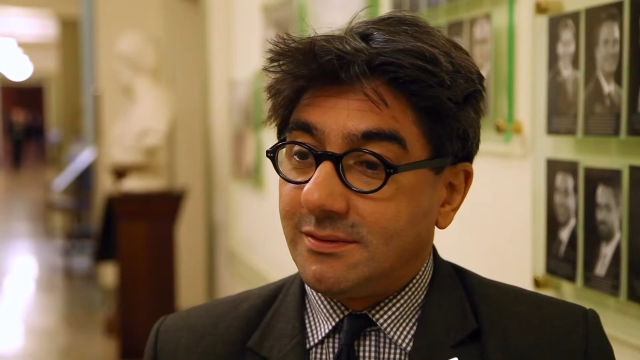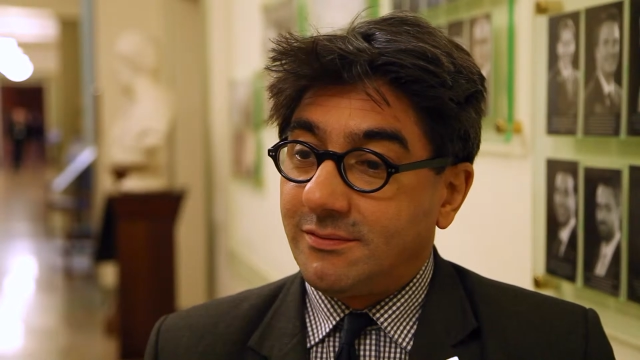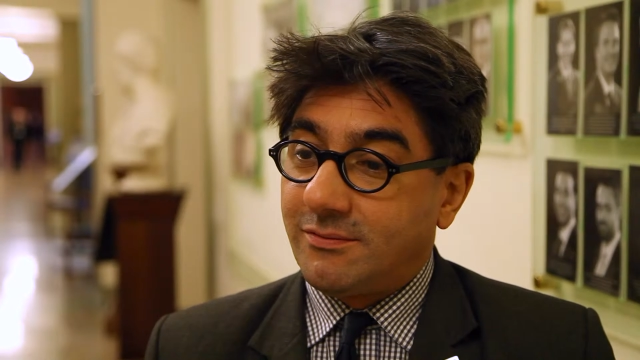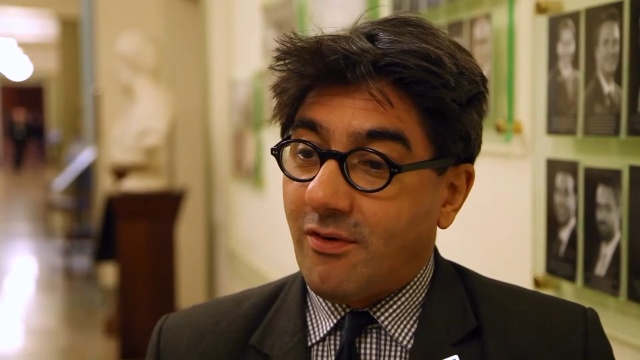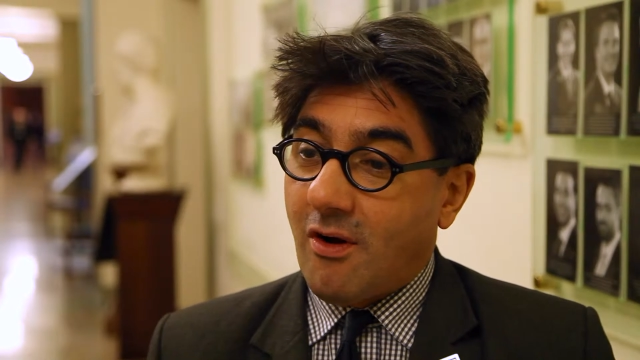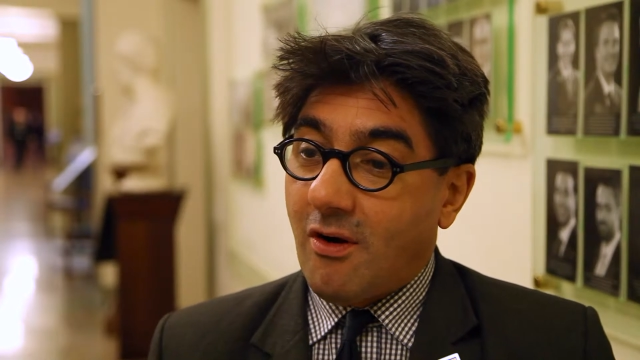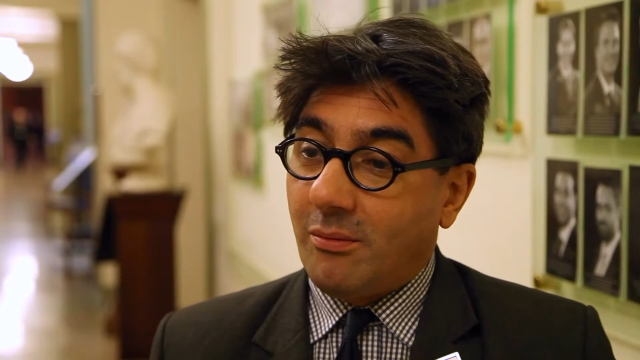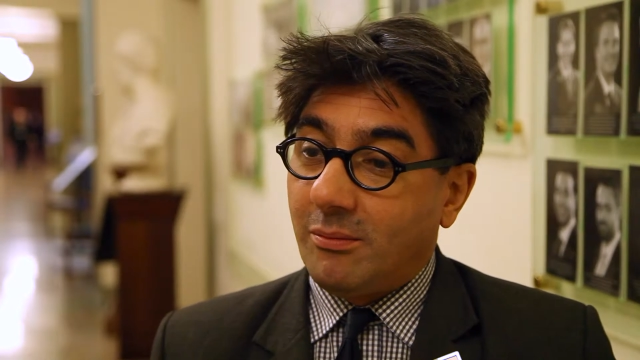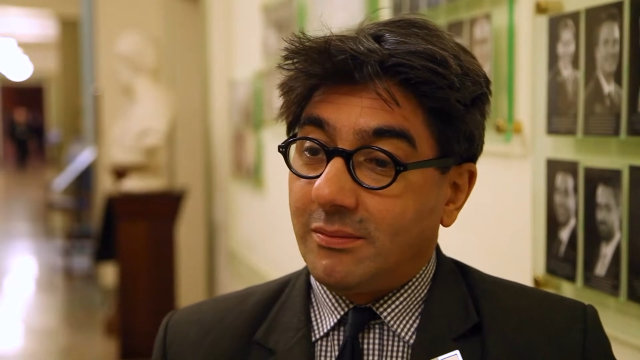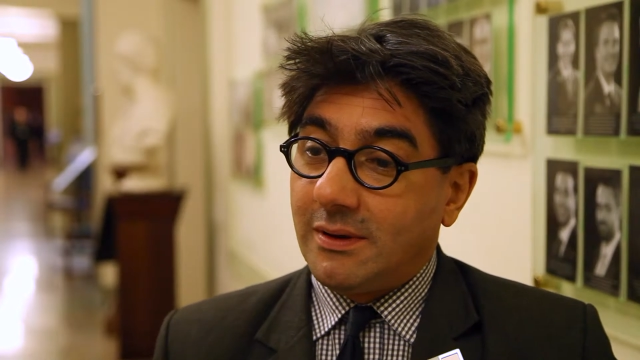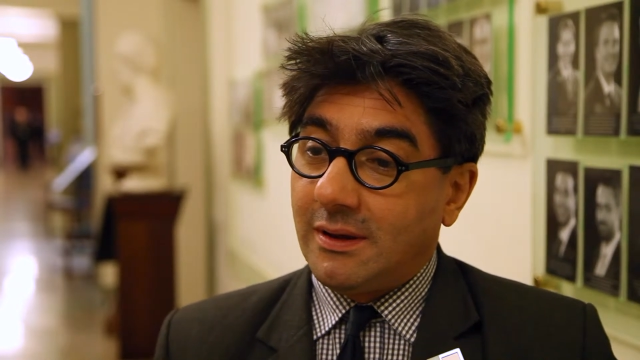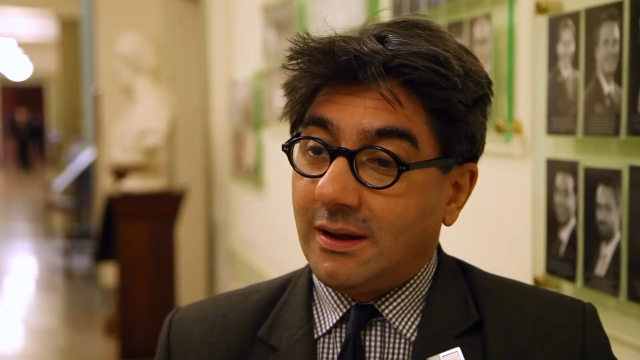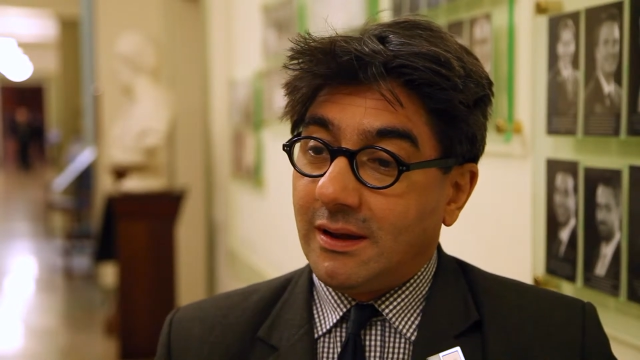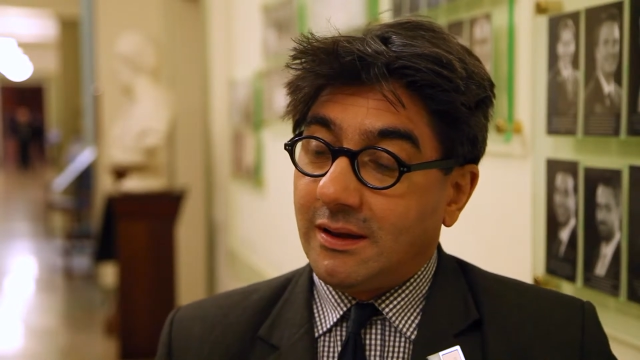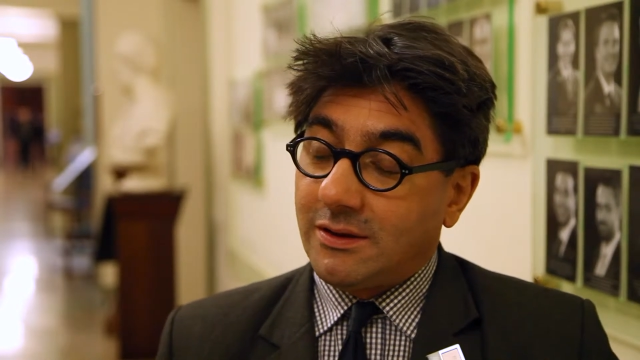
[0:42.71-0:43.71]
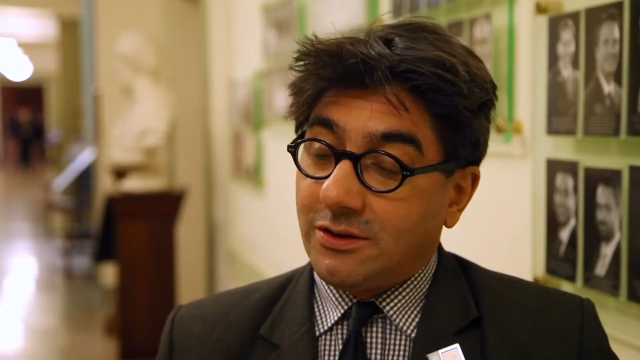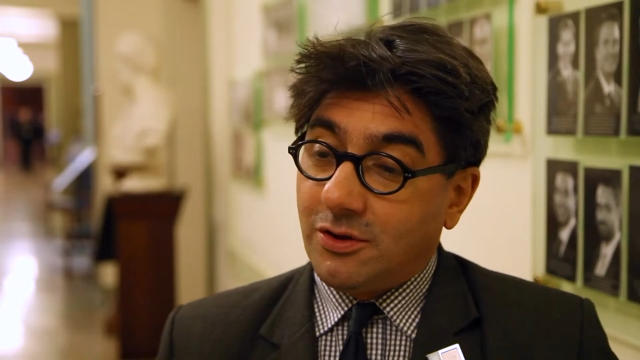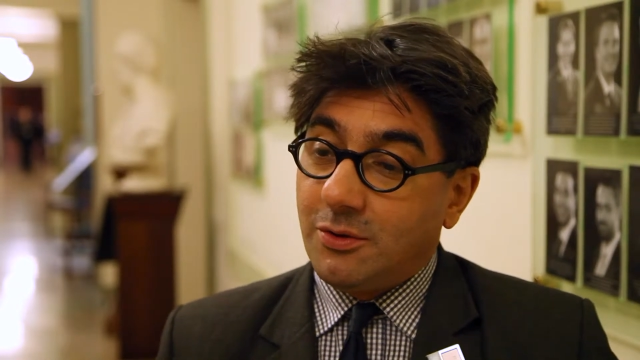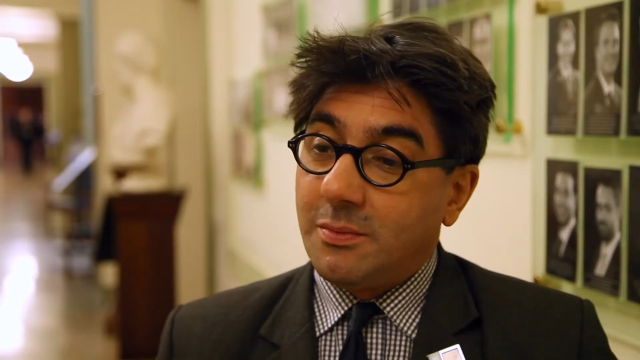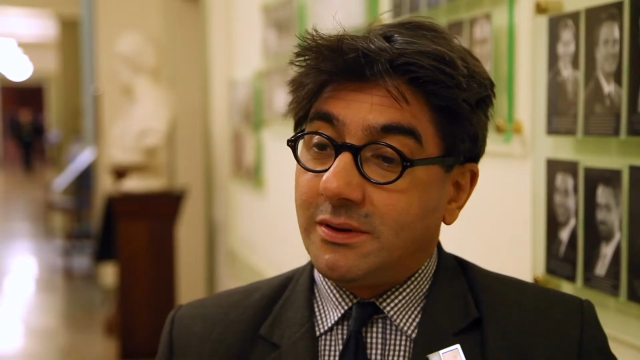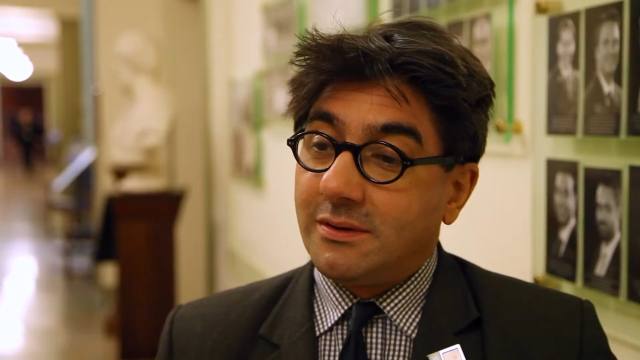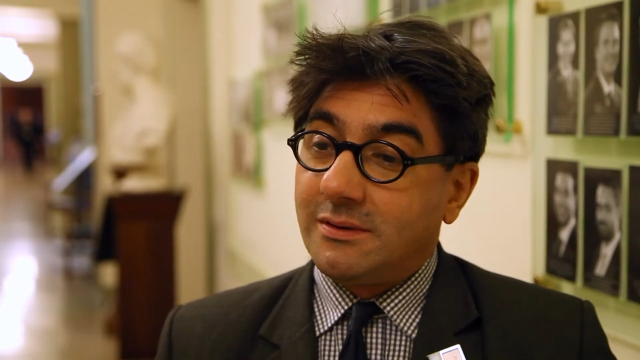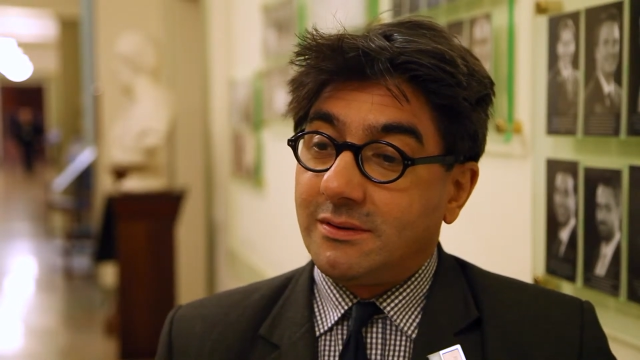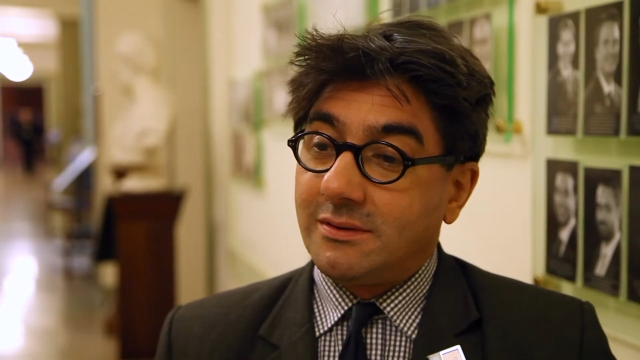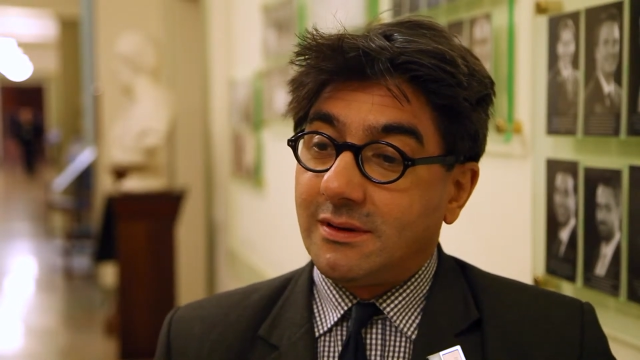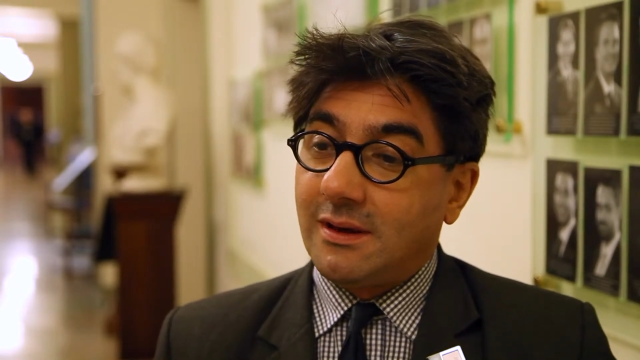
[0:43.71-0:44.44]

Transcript: from human